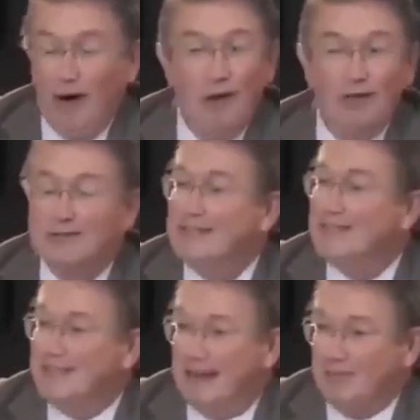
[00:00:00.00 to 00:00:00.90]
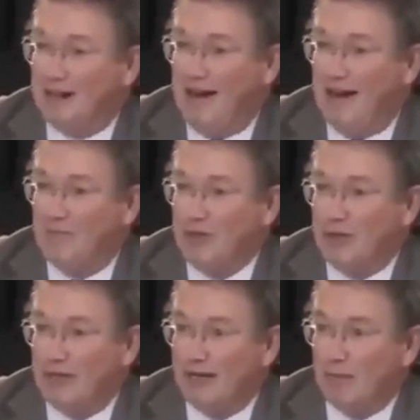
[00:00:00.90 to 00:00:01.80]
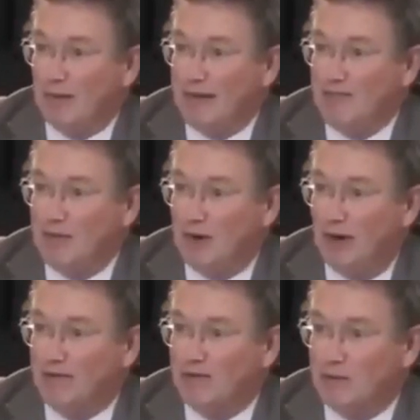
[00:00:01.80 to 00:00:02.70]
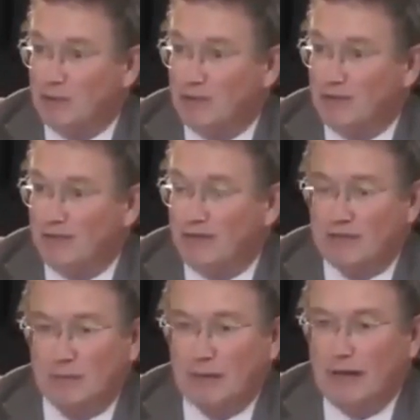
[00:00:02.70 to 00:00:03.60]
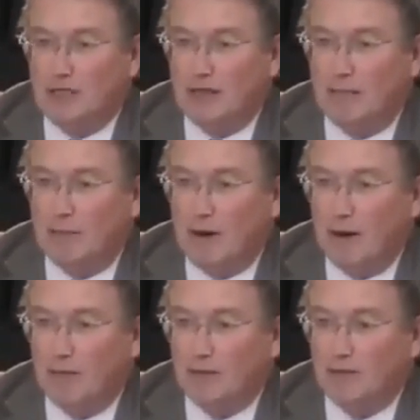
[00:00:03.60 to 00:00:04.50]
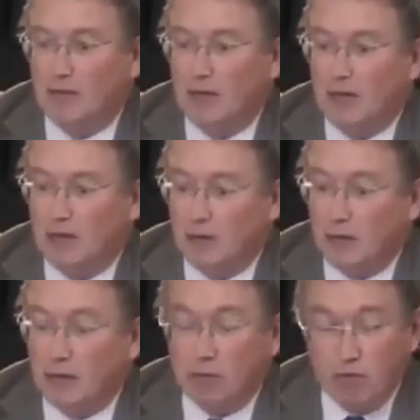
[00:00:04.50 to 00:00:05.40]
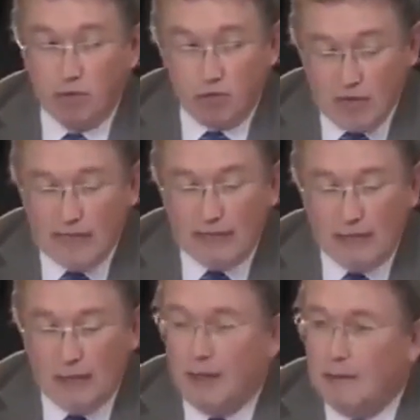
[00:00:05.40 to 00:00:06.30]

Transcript: all at the same time? You can't blame them on specific supply chain problems. The thing